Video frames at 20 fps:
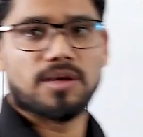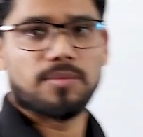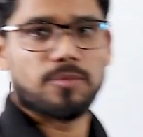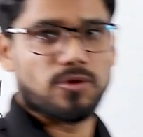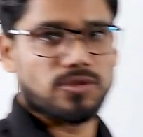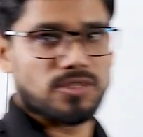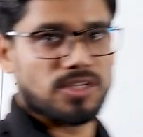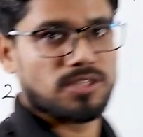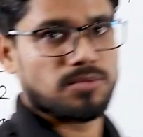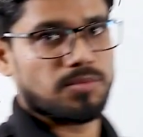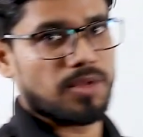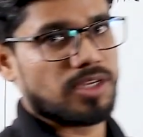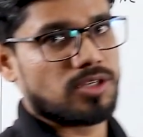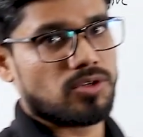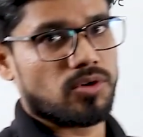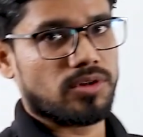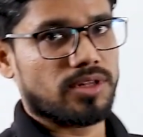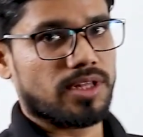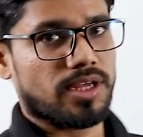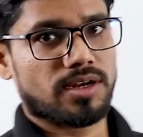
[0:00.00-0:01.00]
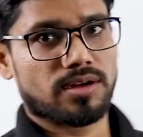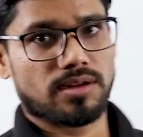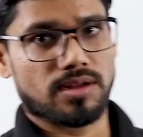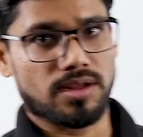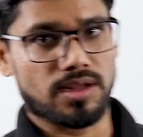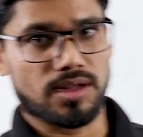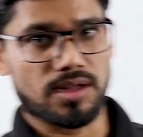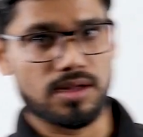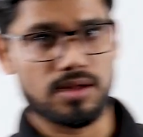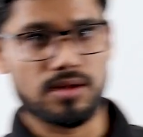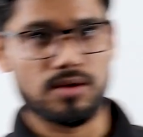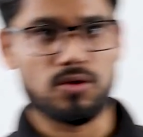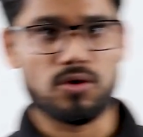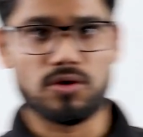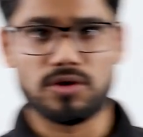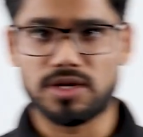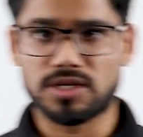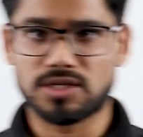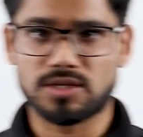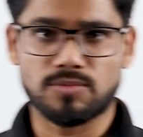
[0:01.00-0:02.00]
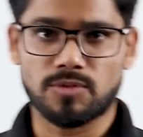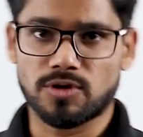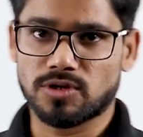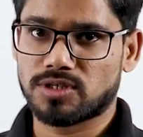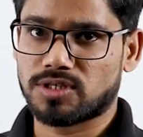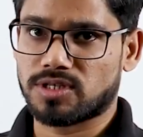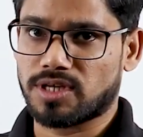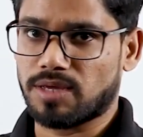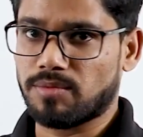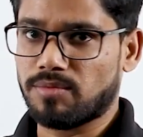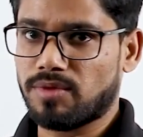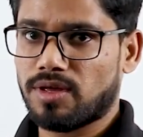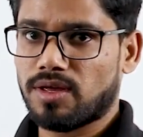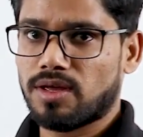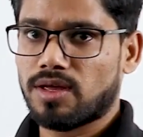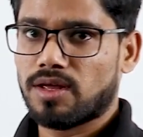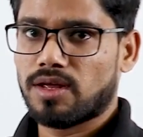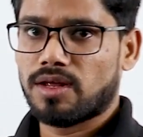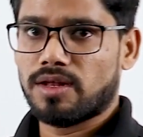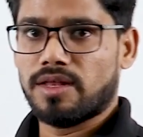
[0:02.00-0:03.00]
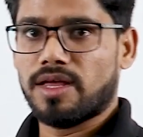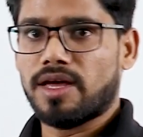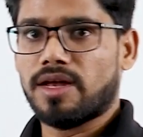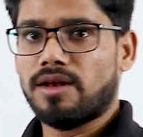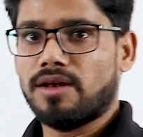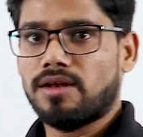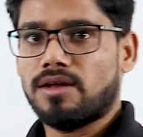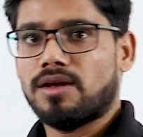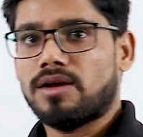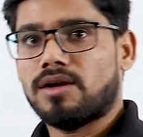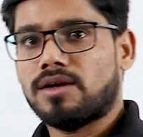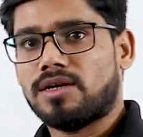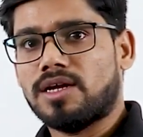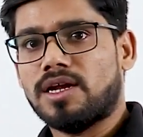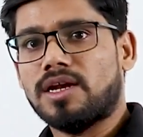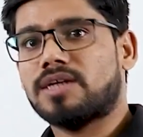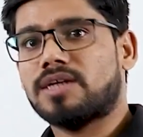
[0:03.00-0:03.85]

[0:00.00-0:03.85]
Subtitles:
process based on their longest burst time, then till